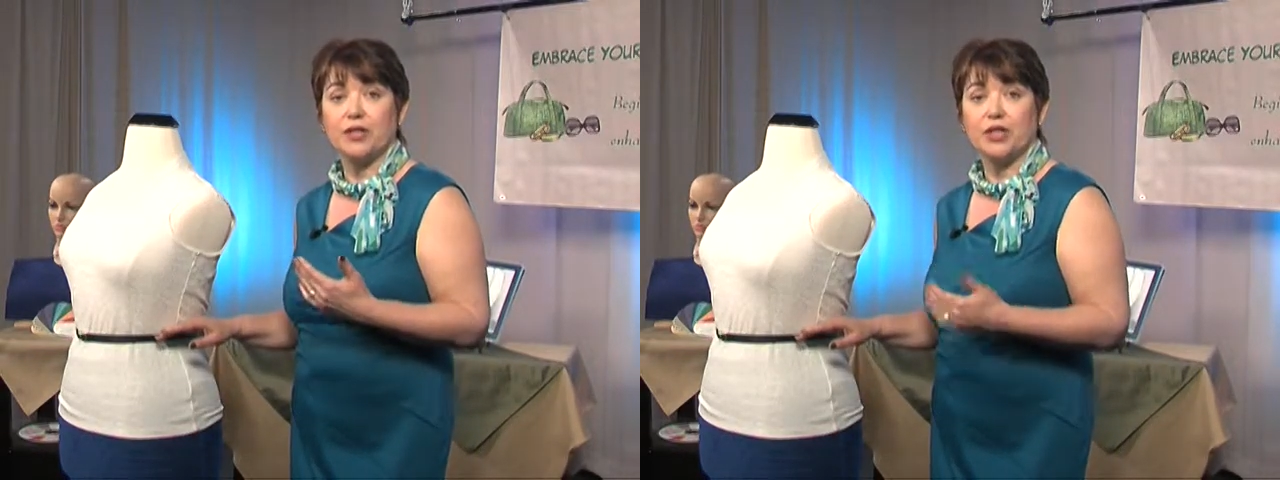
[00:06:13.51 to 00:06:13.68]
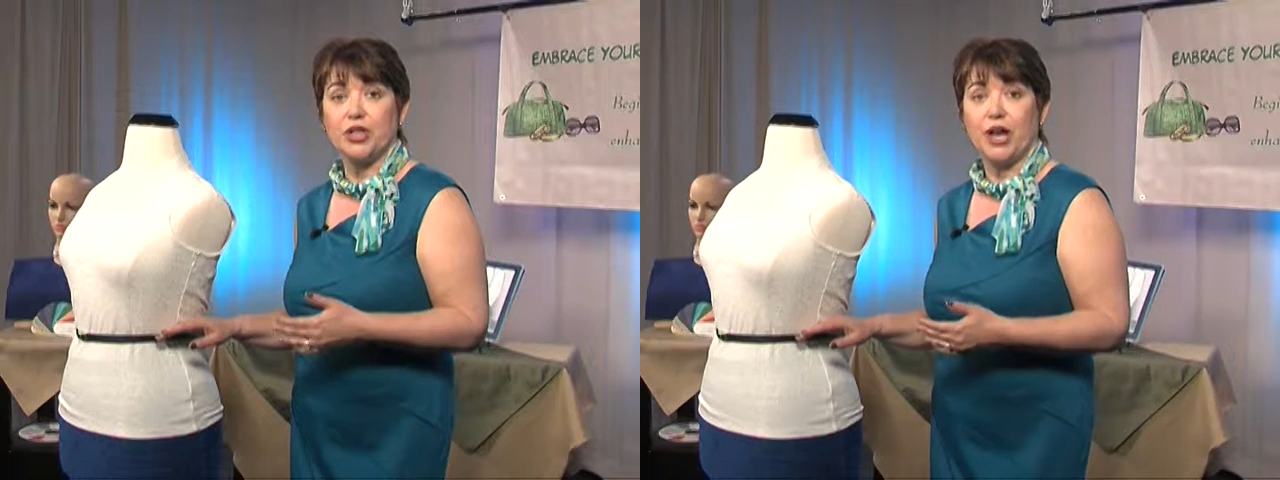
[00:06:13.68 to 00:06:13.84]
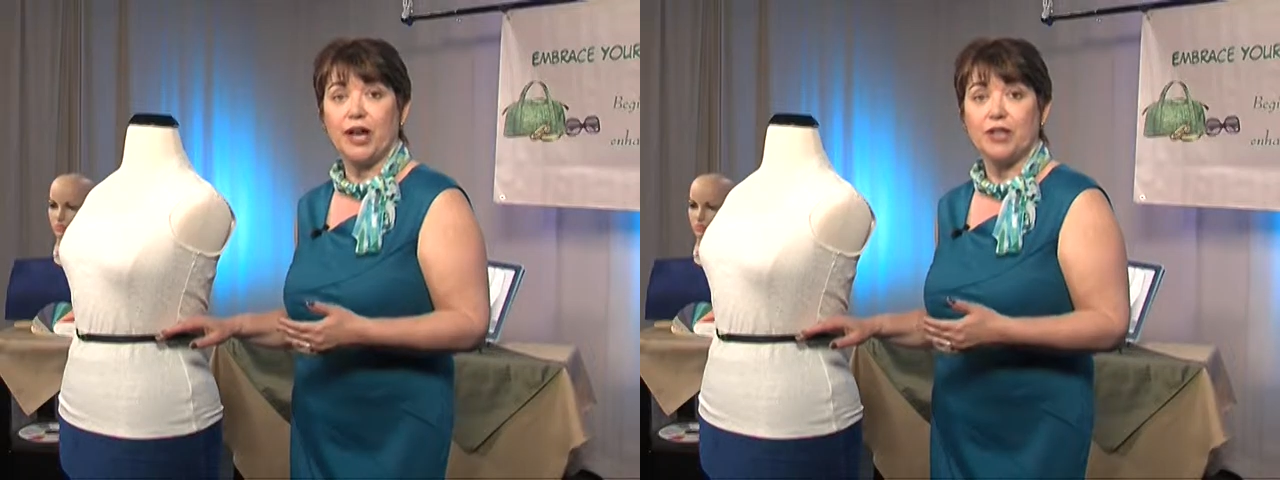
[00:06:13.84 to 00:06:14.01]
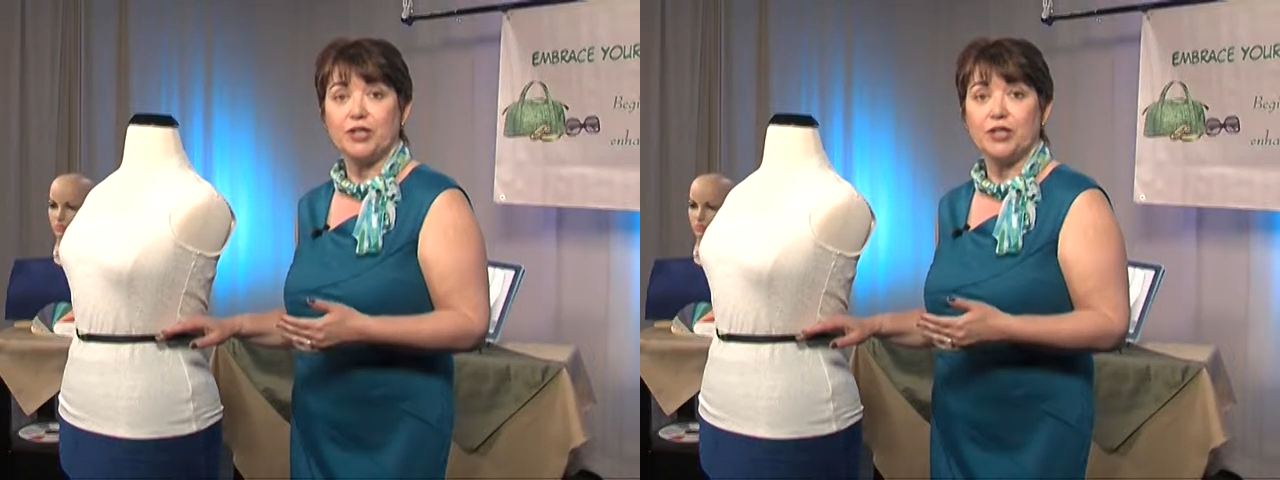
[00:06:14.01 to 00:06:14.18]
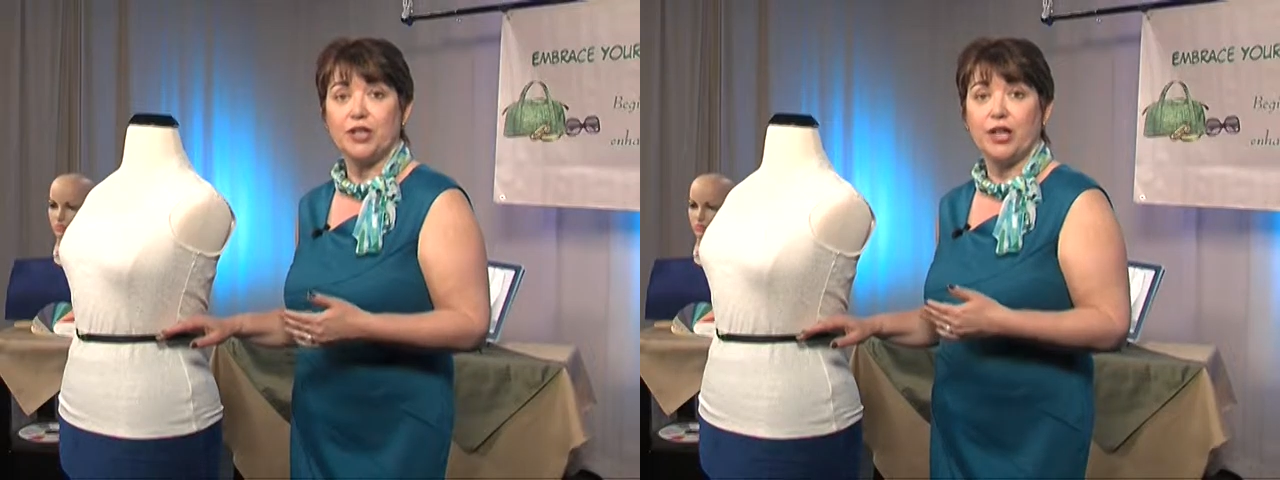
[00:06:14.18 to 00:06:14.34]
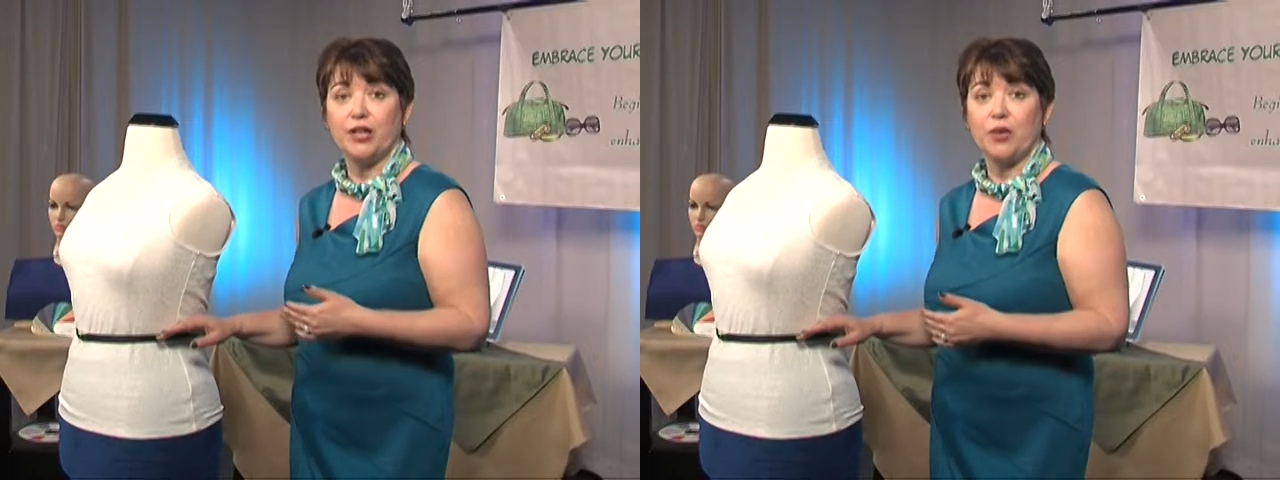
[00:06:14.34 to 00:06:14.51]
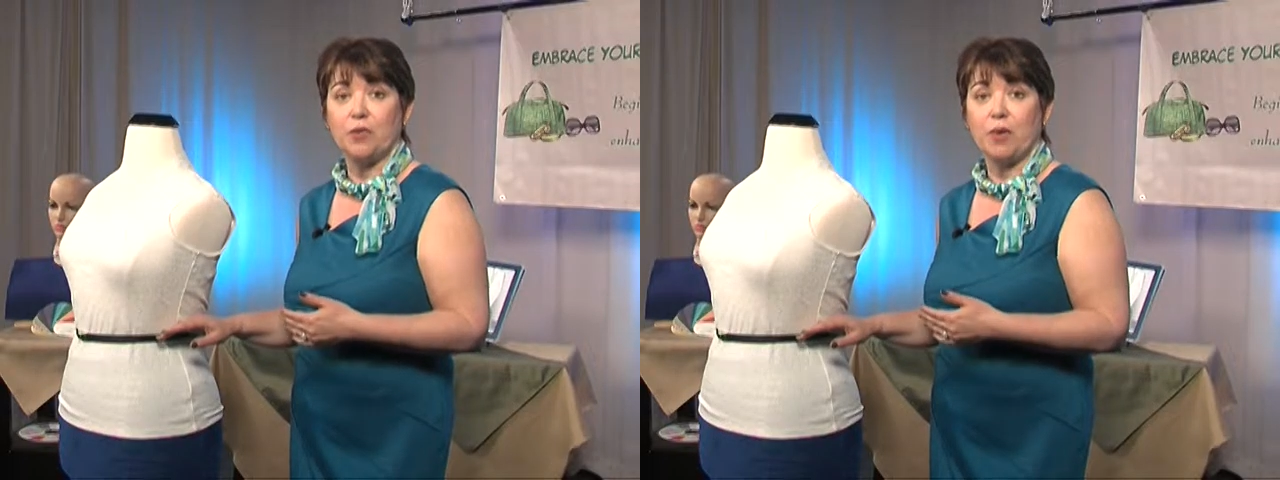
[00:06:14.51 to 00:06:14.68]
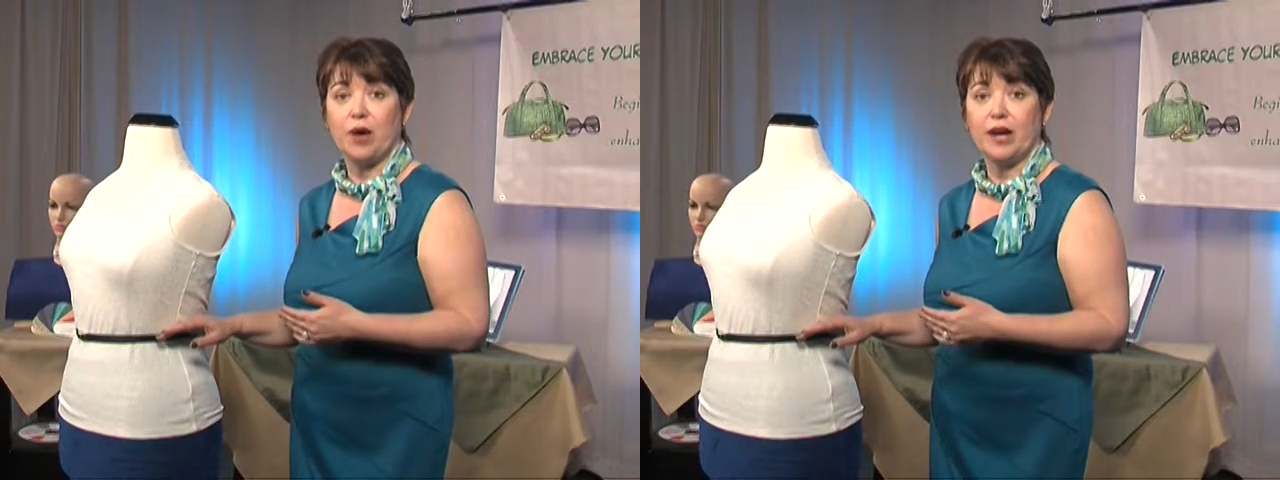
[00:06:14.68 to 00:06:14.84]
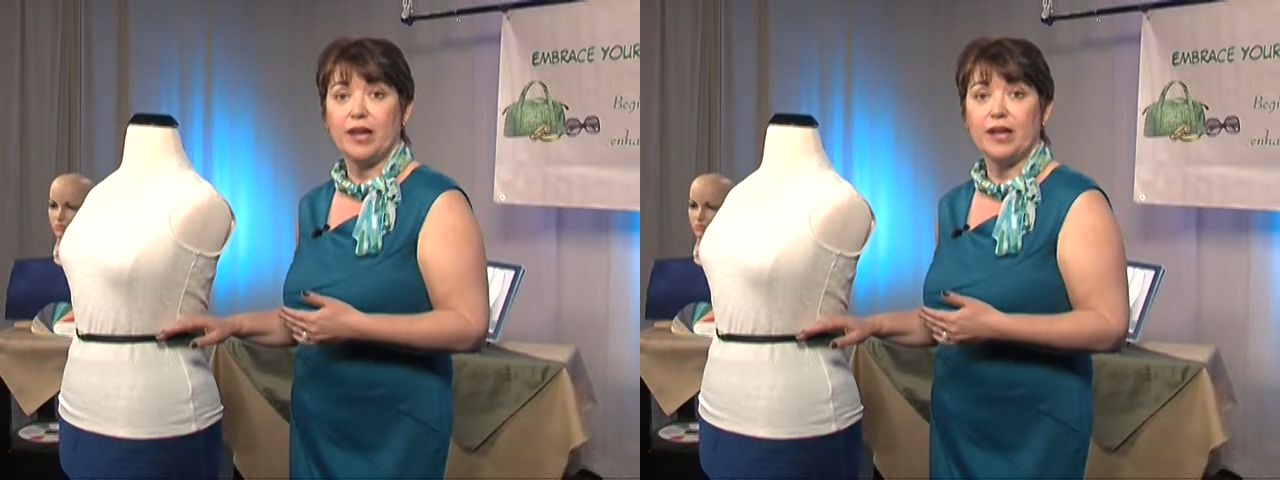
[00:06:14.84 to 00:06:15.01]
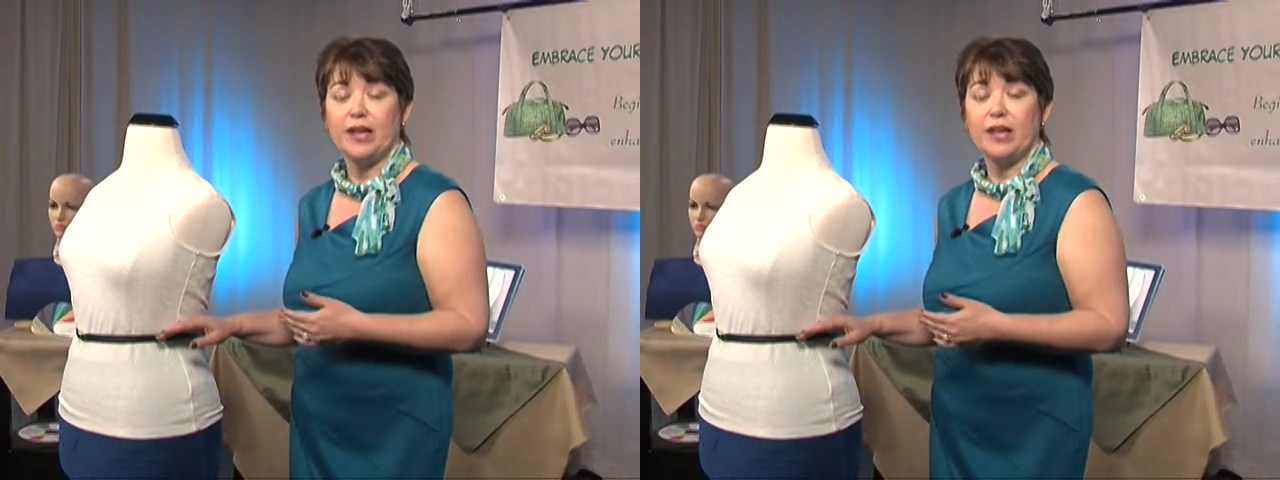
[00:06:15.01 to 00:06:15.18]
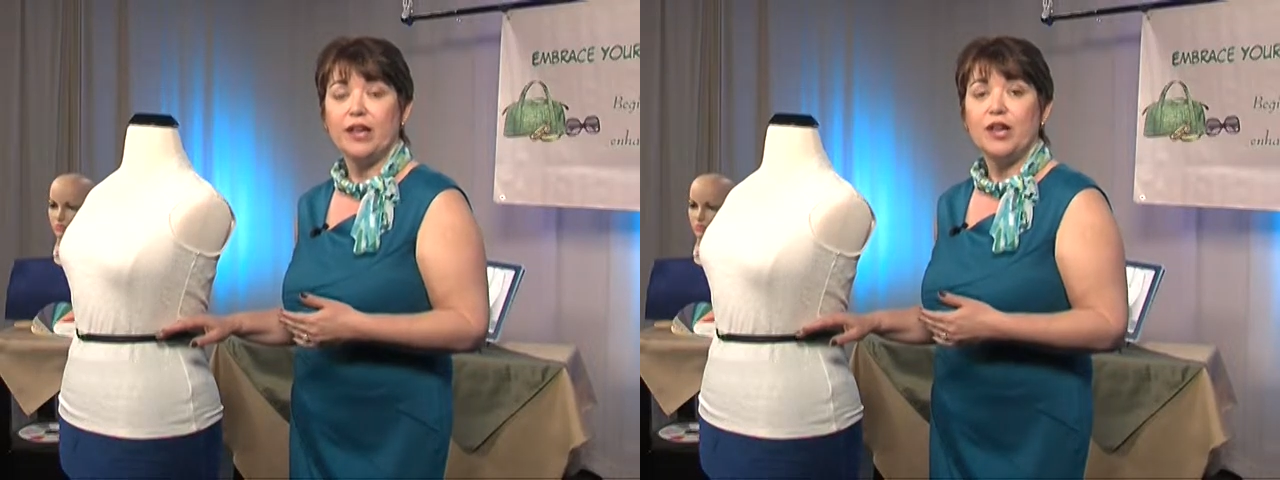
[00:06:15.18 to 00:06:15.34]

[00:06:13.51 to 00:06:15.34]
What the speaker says: change in your body,